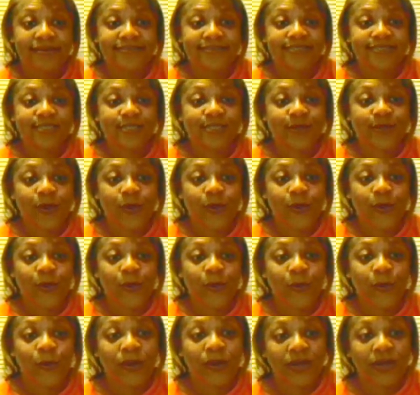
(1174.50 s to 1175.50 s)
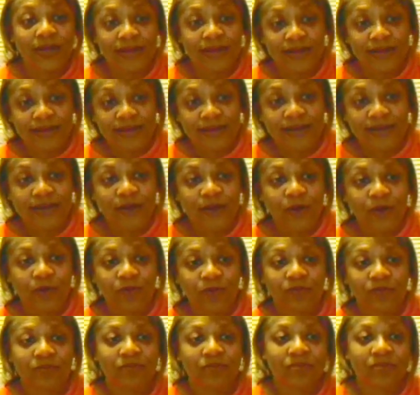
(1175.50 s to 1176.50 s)
So, you know,
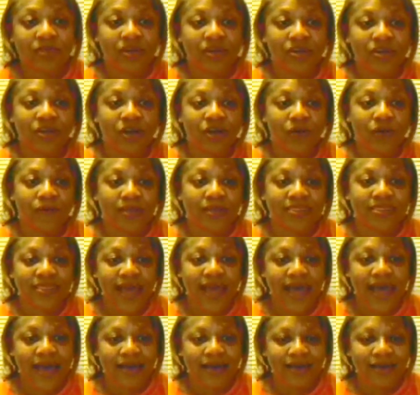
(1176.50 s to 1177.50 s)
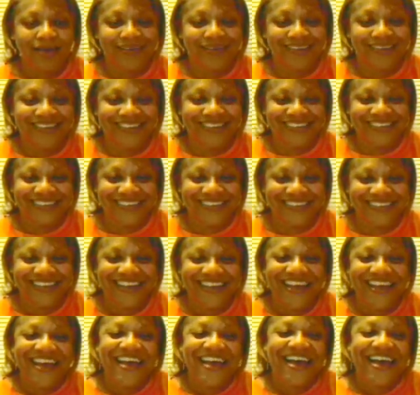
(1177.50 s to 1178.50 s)
there you go with that.
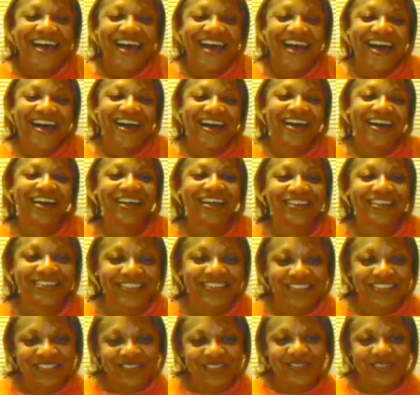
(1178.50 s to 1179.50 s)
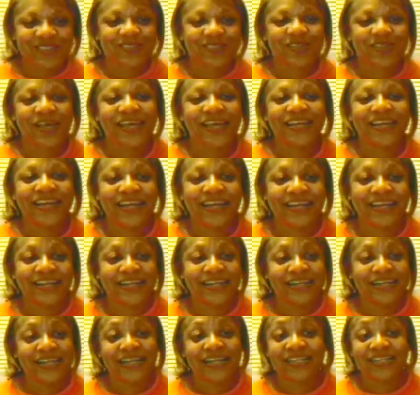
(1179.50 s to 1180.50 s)
And
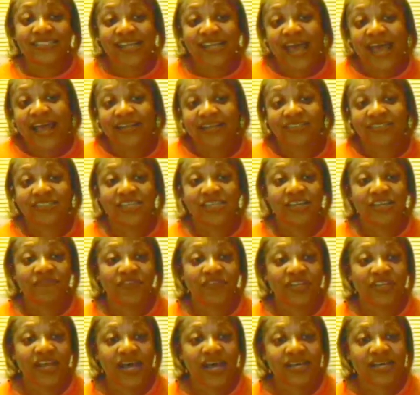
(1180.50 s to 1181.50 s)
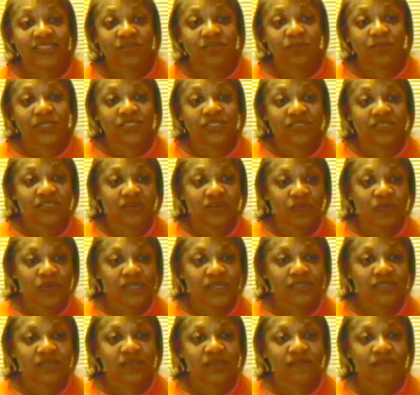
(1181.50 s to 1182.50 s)
it's actually even not as much as it
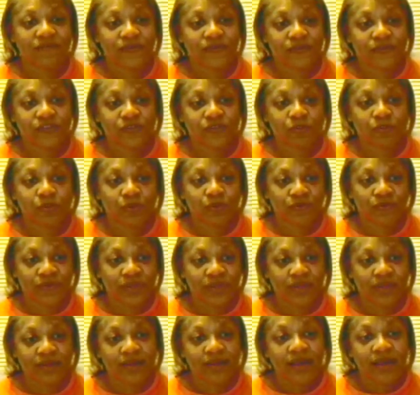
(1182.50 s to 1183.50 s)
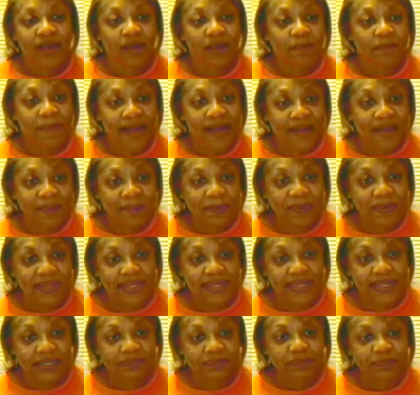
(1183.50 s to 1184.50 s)
was in the first movie, in my
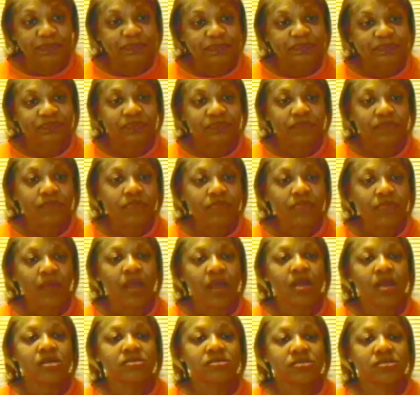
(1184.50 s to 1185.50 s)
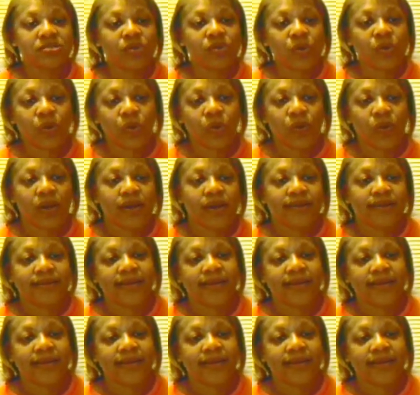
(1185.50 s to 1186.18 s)
opinion. So,